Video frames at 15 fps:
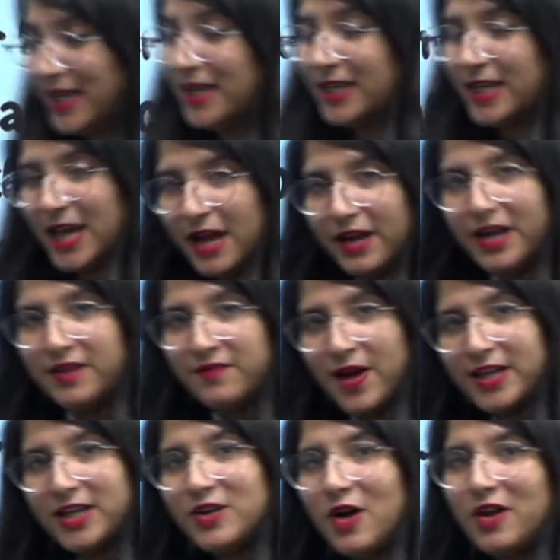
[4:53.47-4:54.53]
Kiara
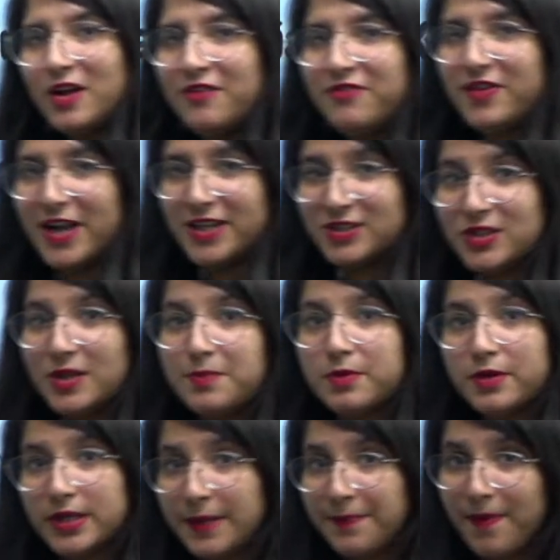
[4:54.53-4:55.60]
invited all her friends to the
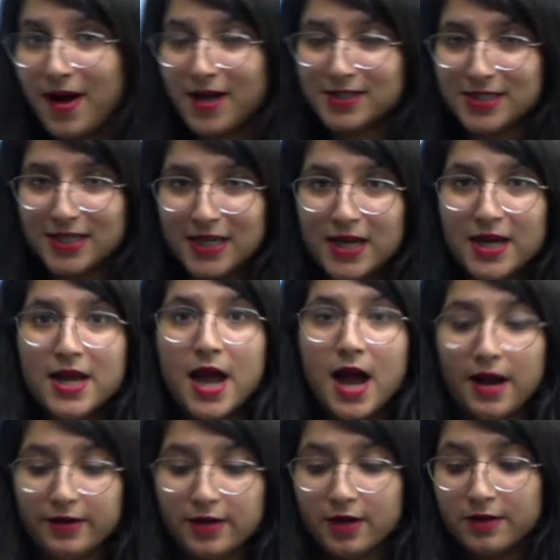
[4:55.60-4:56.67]
birthday party
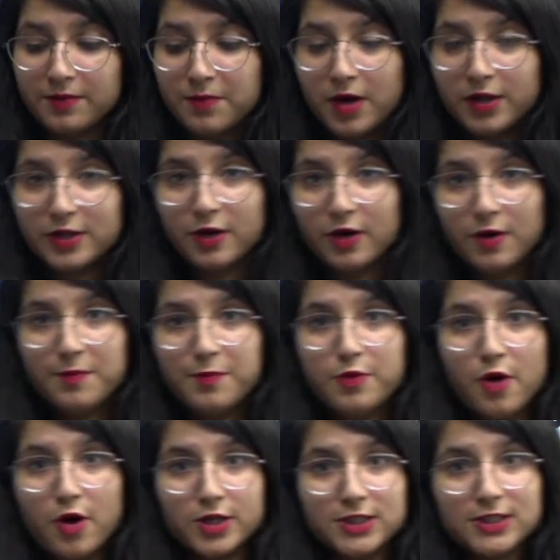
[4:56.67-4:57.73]
and her mother
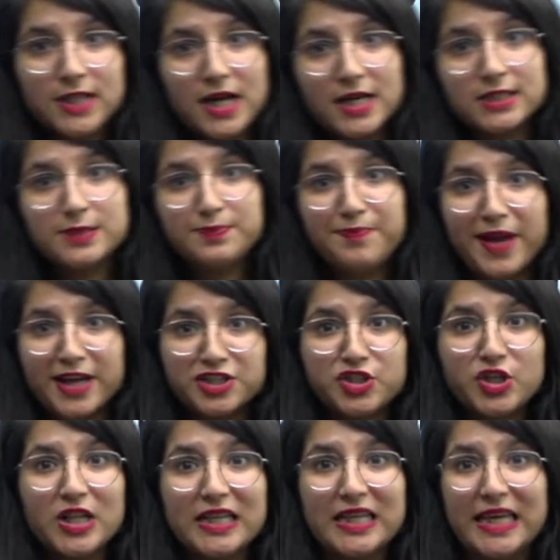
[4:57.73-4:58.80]
brought a
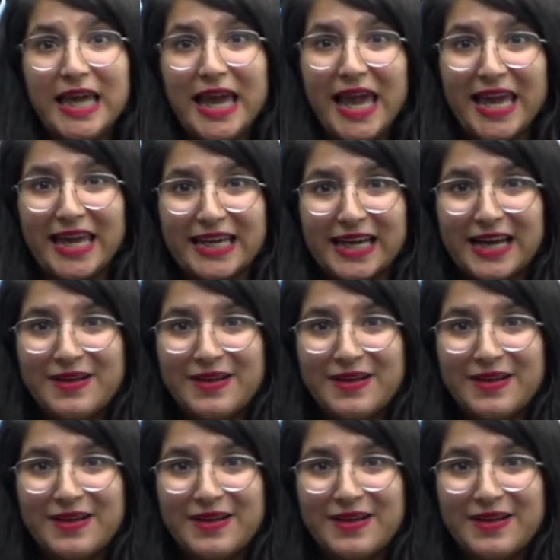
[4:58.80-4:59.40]
special cake.